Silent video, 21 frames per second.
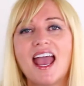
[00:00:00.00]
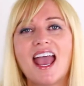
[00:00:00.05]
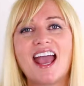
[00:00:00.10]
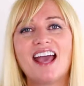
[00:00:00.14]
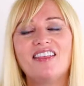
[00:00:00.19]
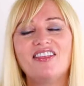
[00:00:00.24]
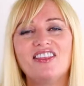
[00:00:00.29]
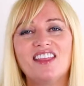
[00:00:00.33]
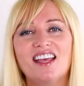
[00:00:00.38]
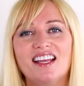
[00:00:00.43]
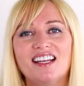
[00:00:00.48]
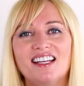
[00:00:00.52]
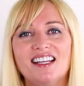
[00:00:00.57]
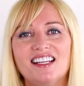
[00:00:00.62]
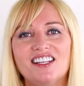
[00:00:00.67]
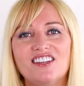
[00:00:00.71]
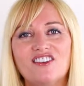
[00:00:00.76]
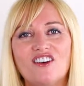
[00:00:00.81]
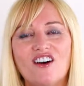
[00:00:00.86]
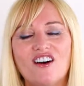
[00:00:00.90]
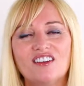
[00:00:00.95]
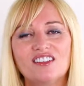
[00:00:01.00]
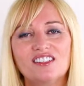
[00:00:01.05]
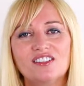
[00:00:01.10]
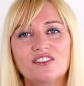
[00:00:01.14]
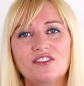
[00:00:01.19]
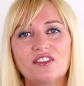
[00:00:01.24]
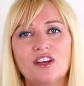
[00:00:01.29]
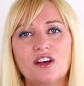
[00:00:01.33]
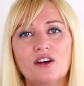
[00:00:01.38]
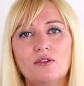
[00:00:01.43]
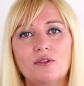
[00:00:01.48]
And then you're
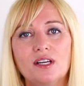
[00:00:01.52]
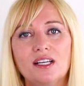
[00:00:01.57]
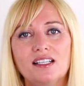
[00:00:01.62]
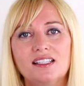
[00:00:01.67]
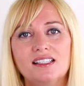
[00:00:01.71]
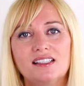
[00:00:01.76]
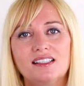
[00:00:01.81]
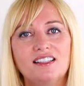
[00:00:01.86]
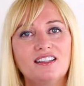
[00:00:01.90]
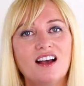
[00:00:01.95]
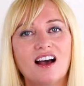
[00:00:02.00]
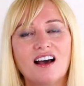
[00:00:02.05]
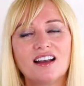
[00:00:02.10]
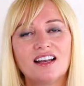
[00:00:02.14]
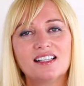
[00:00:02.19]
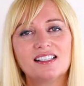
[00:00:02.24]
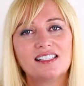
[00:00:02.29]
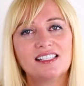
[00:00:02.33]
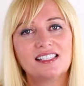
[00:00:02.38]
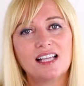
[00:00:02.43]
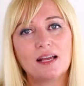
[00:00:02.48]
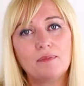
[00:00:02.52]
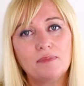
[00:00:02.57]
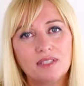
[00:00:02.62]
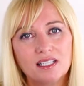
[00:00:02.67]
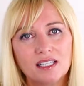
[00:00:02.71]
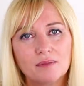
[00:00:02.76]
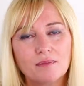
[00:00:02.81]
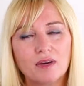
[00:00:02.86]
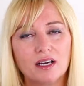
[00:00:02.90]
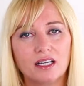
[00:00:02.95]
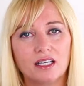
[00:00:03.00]
also, though, not
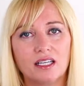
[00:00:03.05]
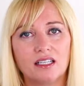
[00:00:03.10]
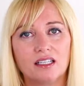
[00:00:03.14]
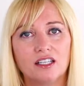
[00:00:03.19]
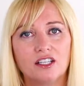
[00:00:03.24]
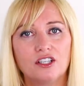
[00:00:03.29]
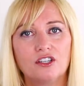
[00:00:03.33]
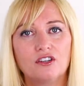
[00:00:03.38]
accepting money.